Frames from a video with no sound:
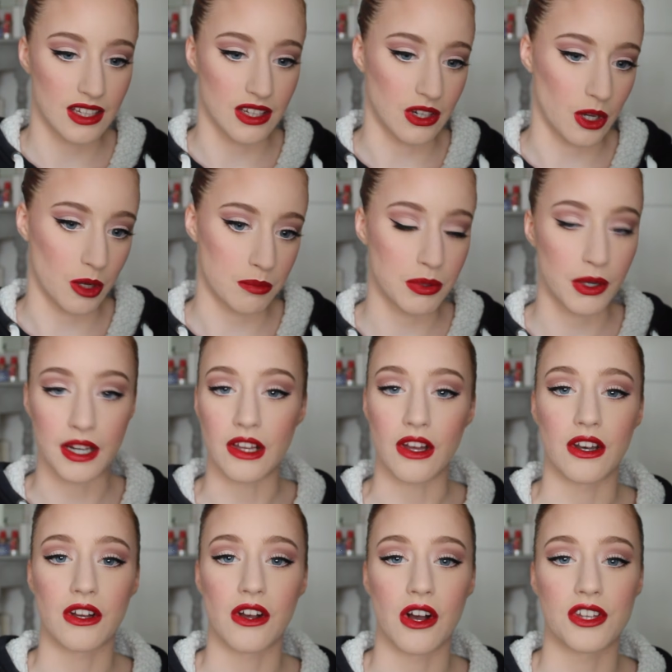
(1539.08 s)
you know, putting
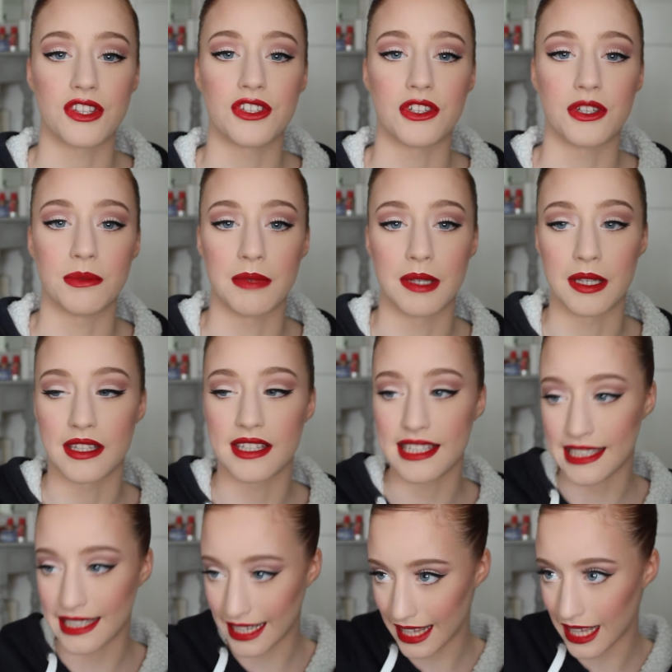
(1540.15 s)
on a costume and
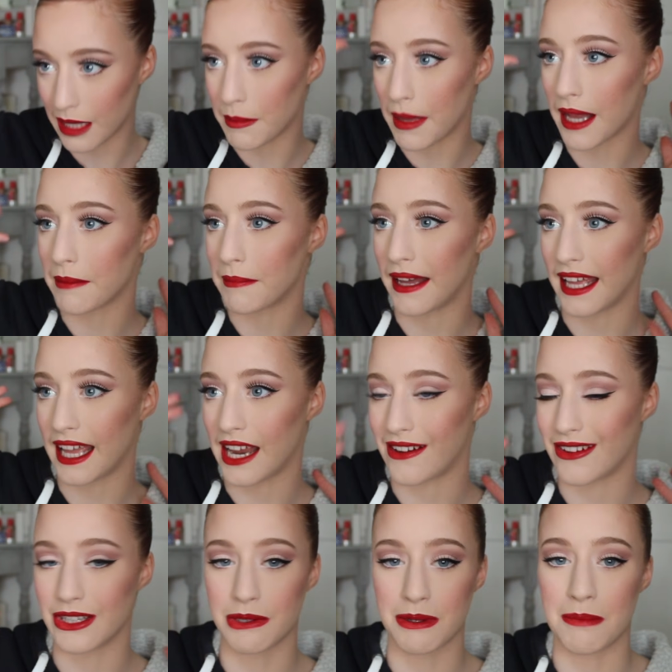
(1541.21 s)
slicking back my hair
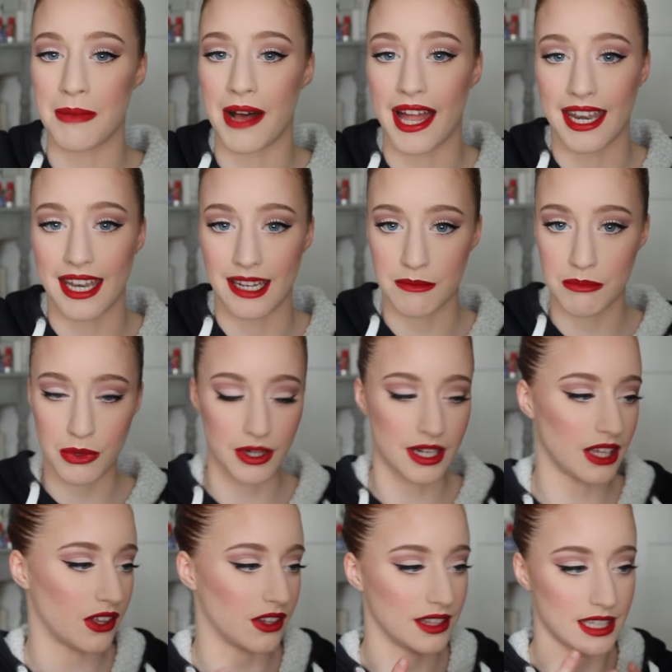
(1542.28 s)
into a bun and
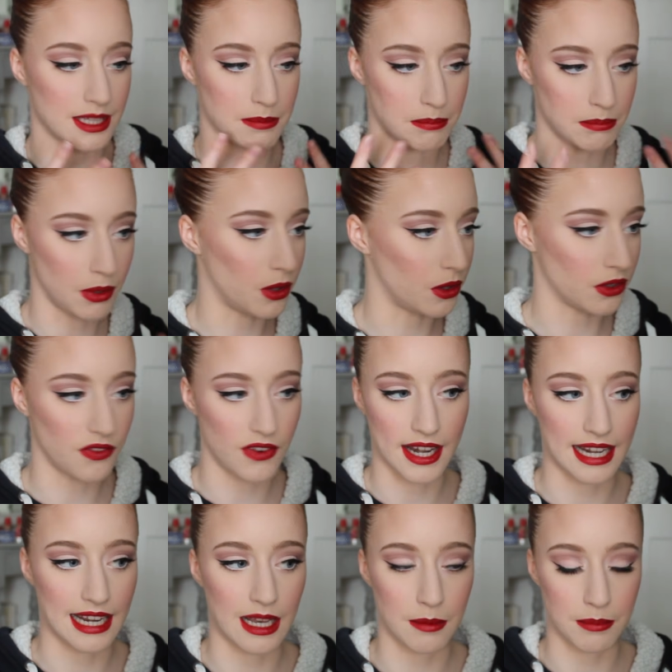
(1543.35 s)
putting on this bold
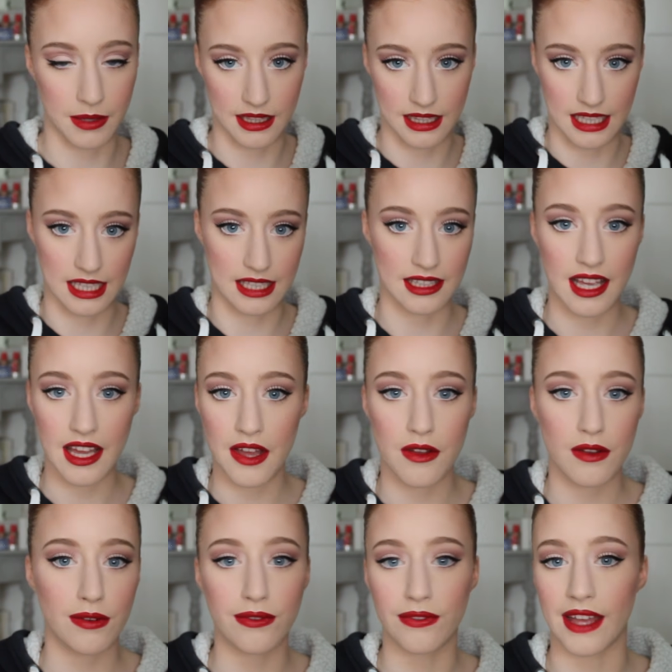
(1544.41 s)
red lip and these
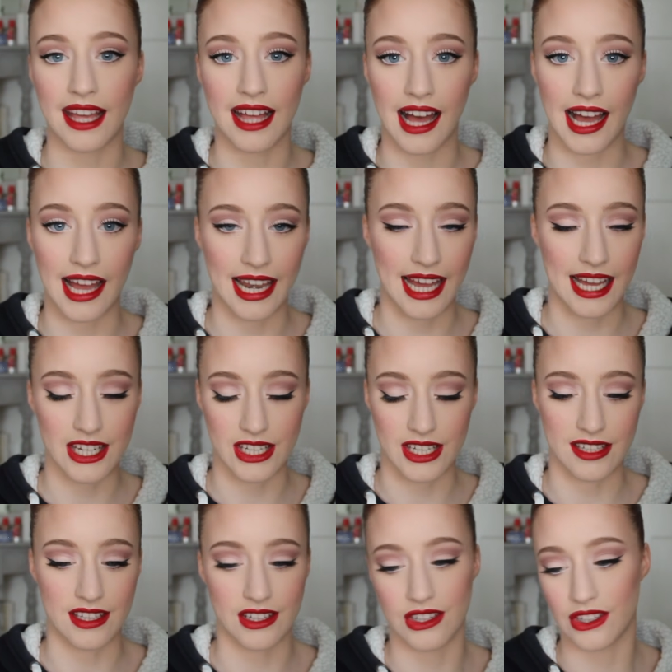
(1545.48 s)
fake
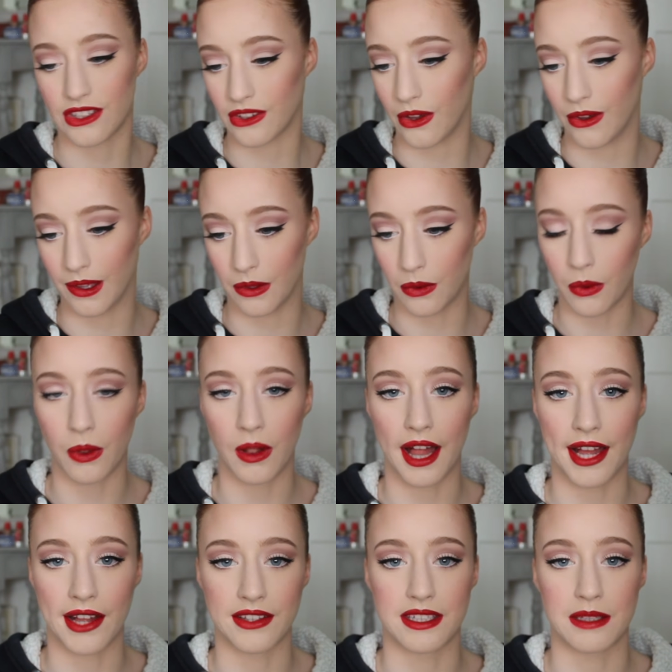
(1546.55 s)
eyelashes and just going all
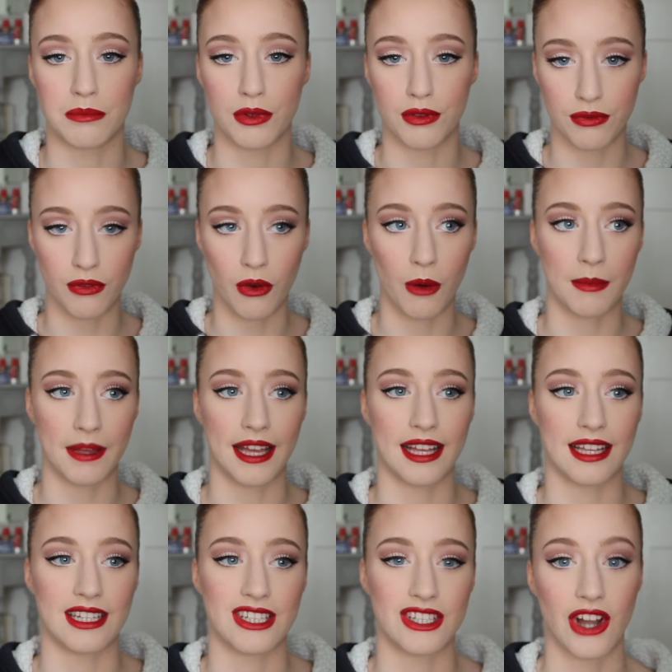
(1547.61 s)
out and performing
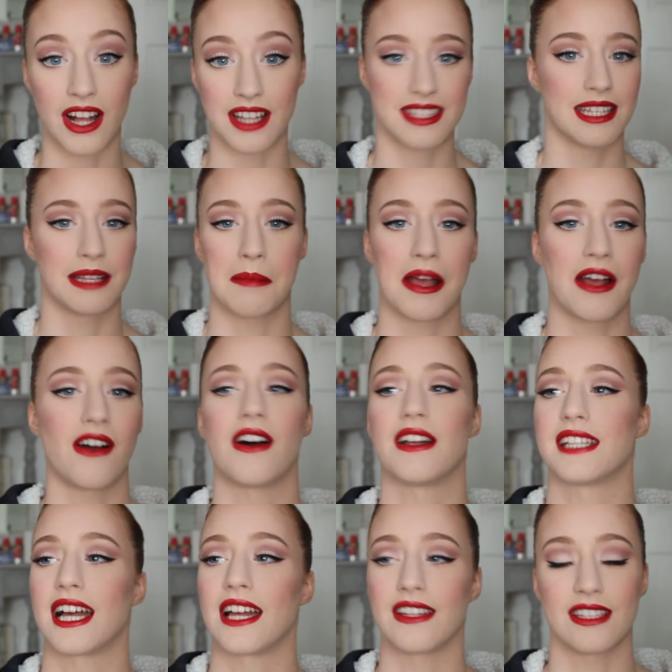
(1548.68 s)
and dancing my
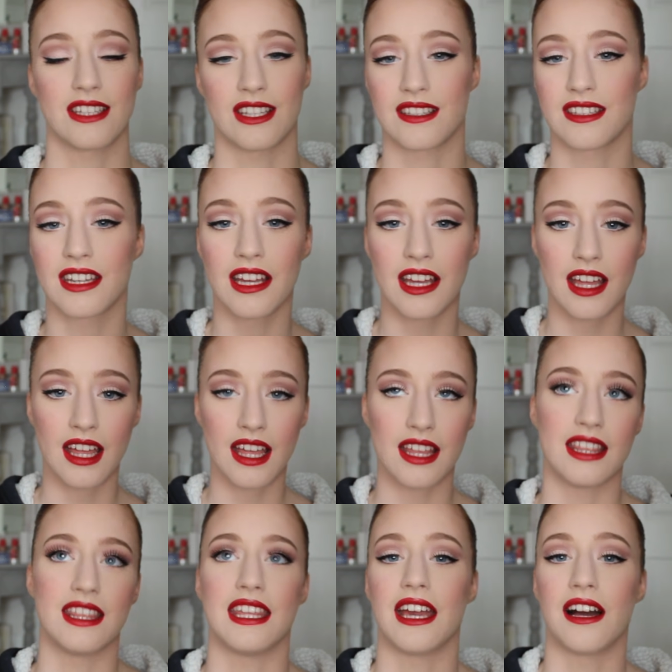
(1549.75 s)
heart out. It's just
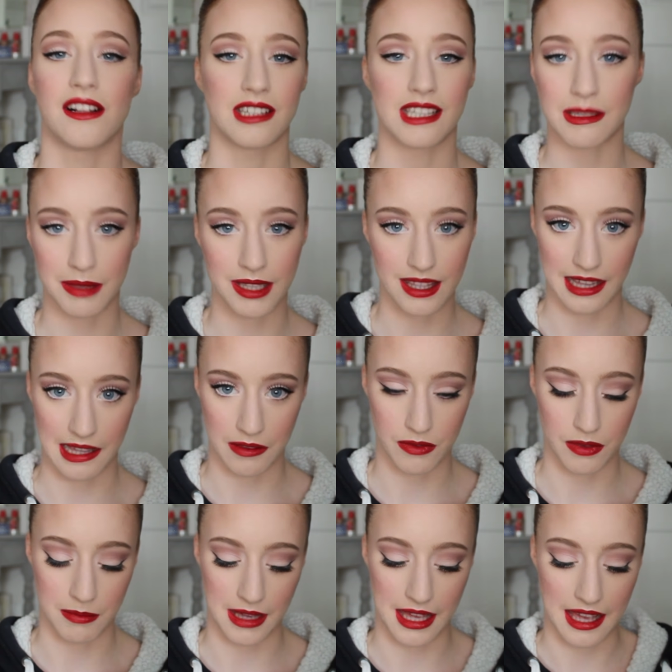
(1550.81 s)
the ultimate thing
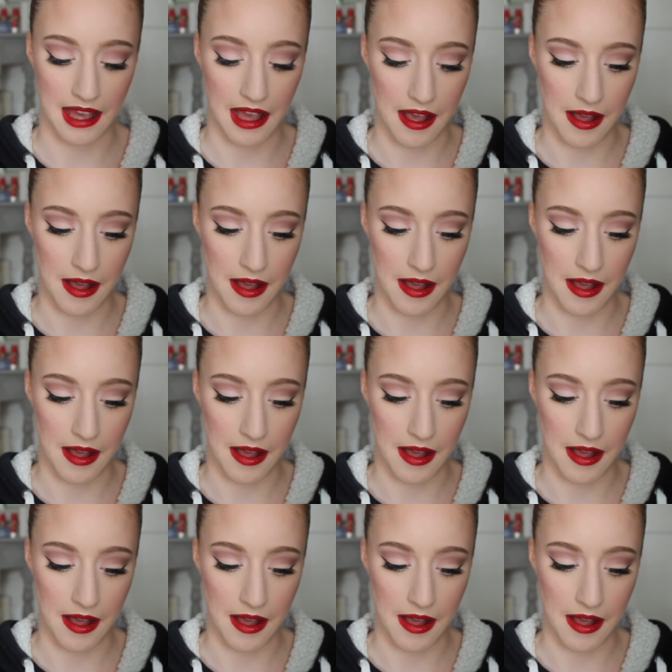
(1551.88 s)
for me.